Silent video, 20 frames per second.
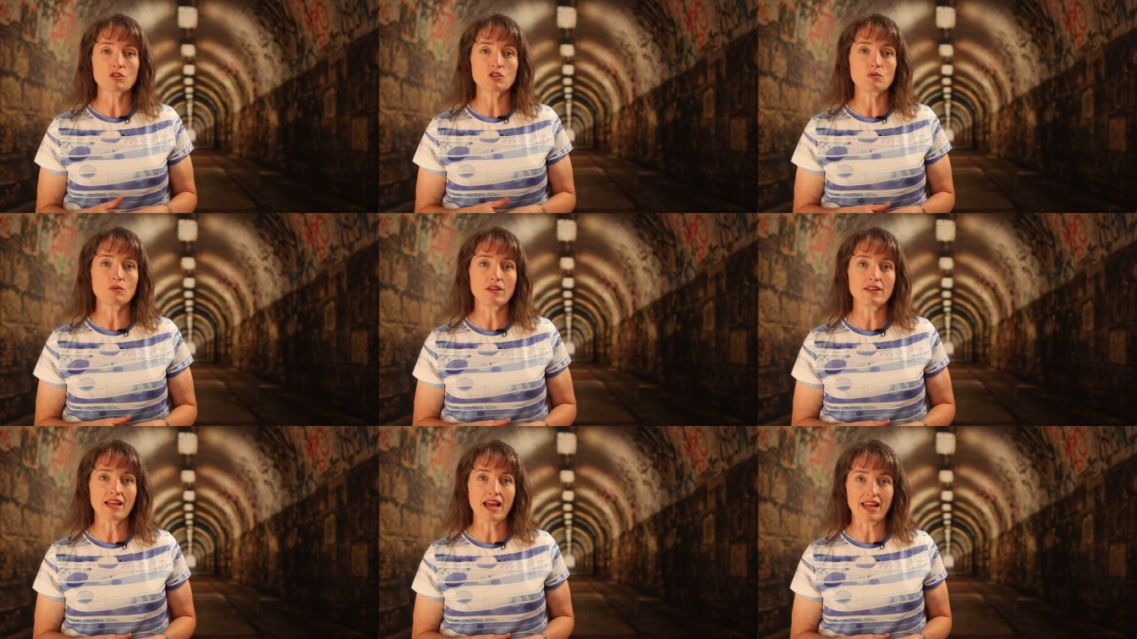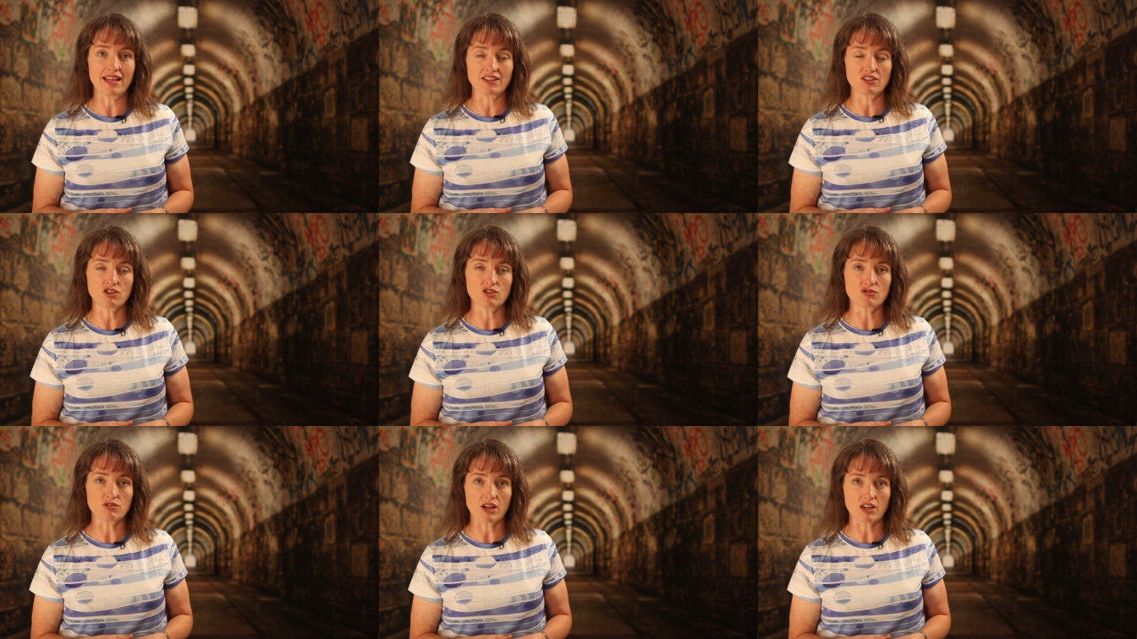were doing that
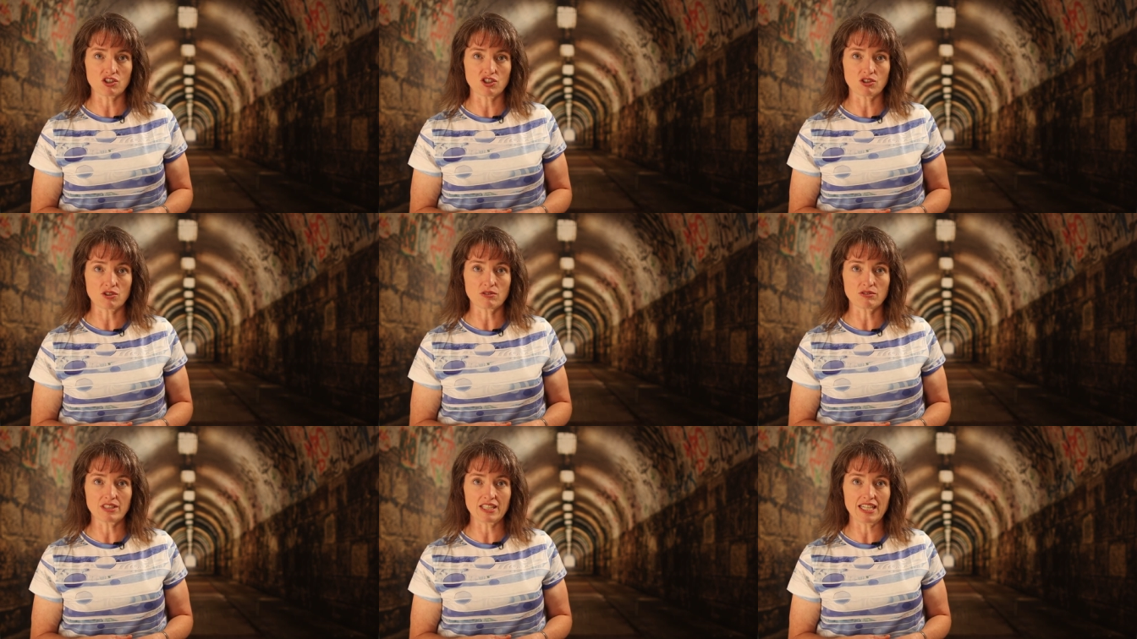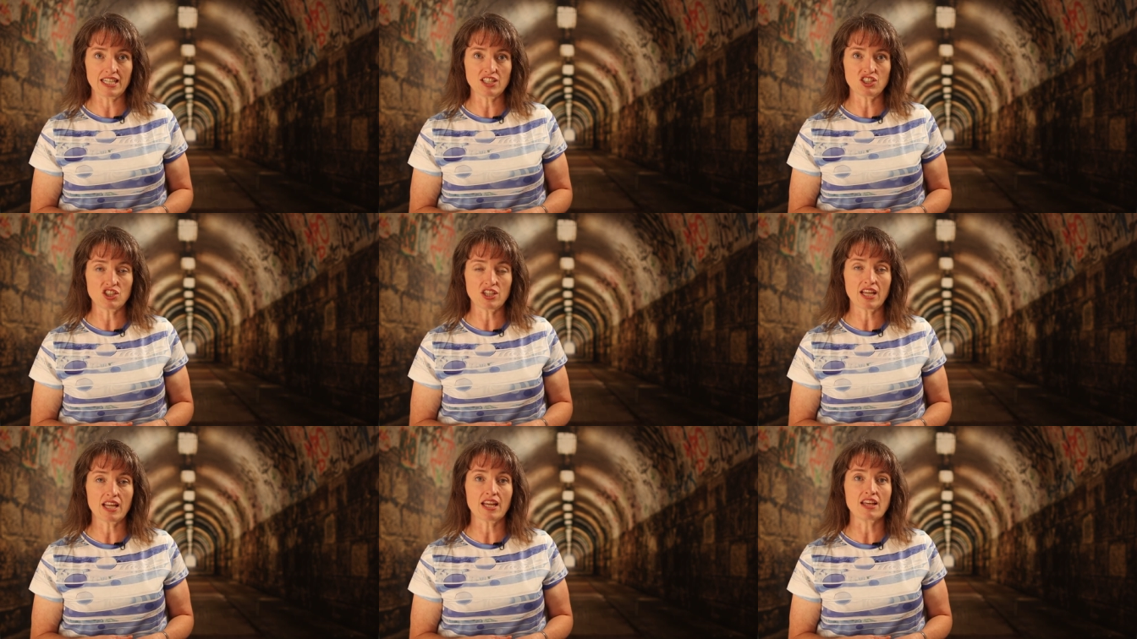instructional
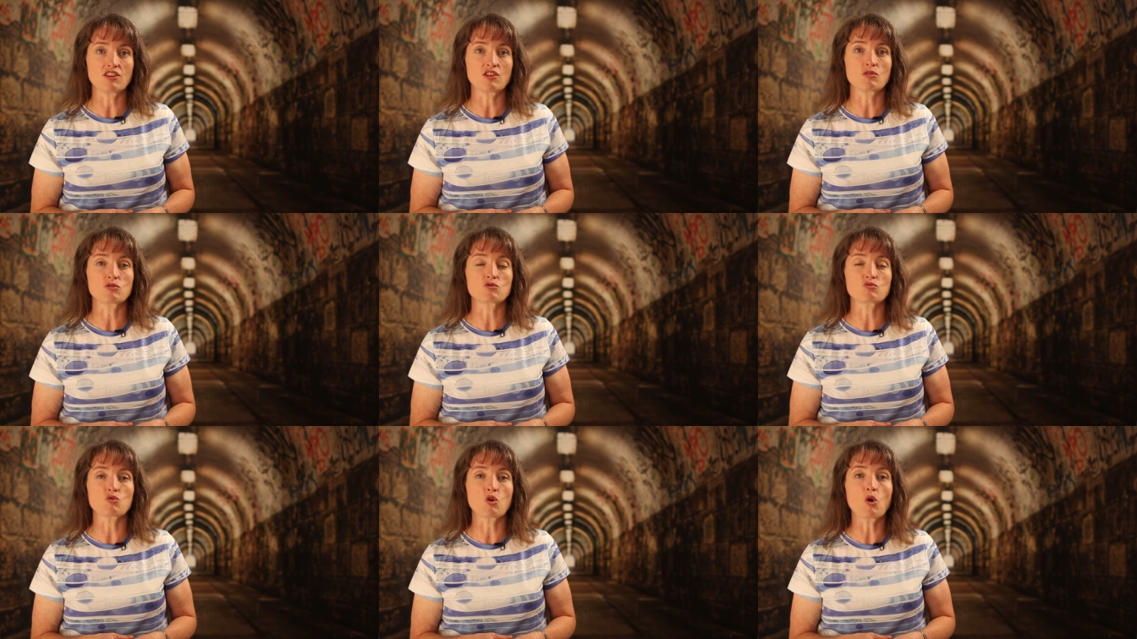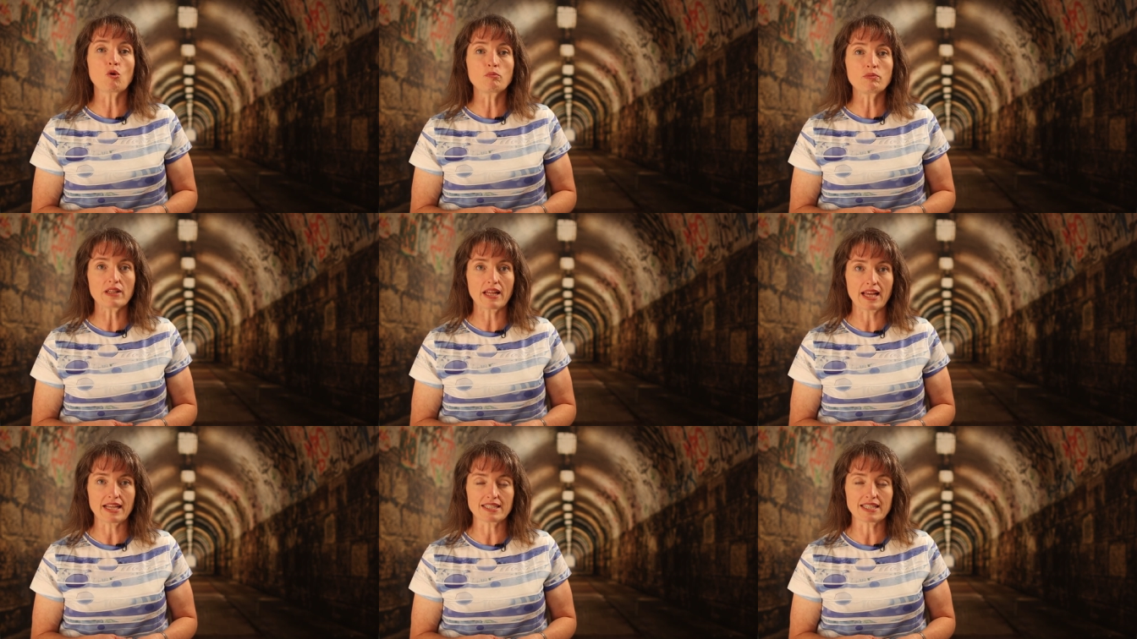teaching and those role
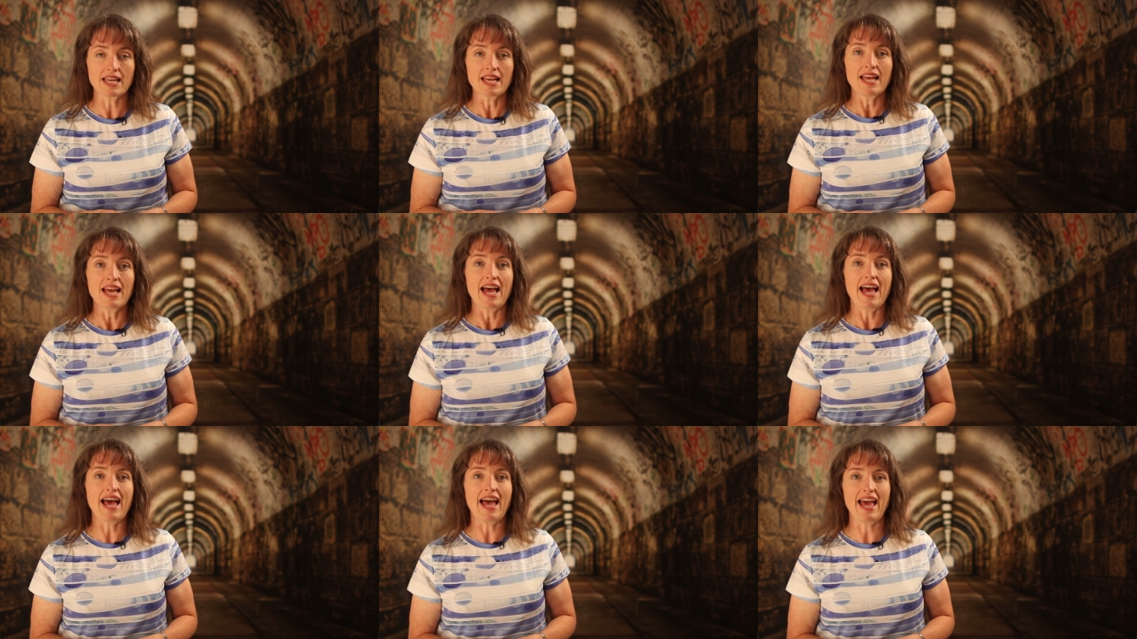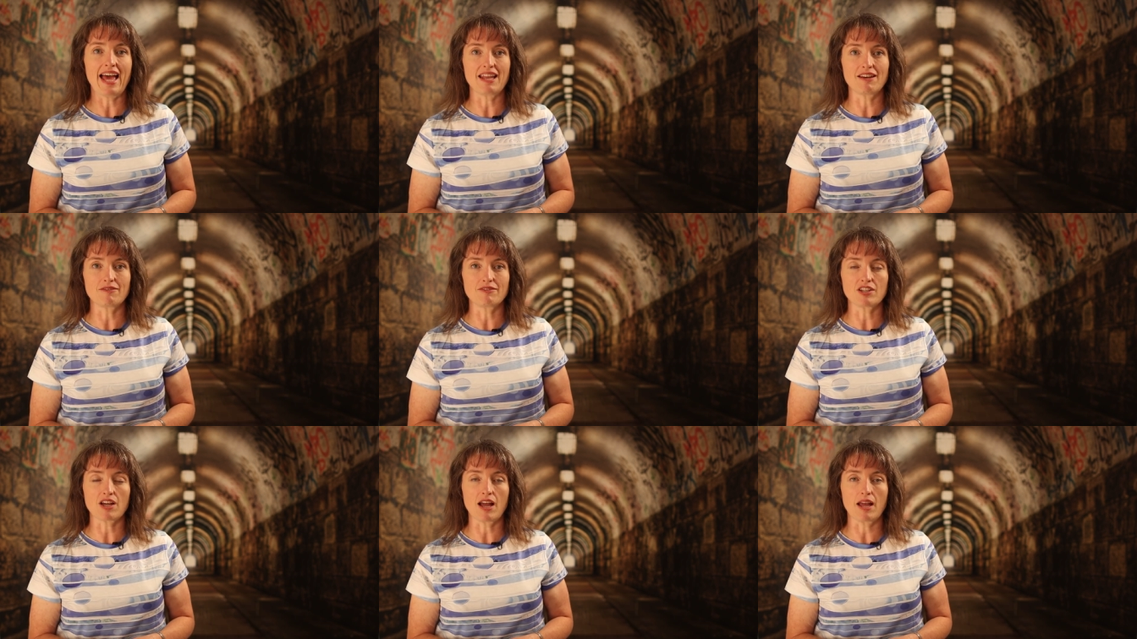plays
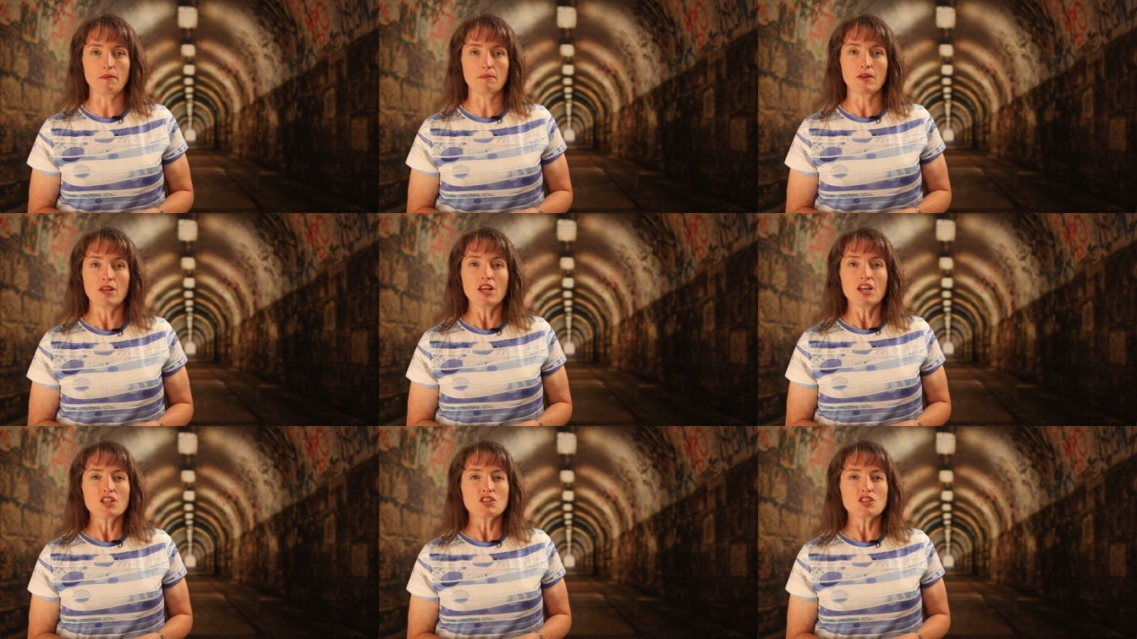ahead of time.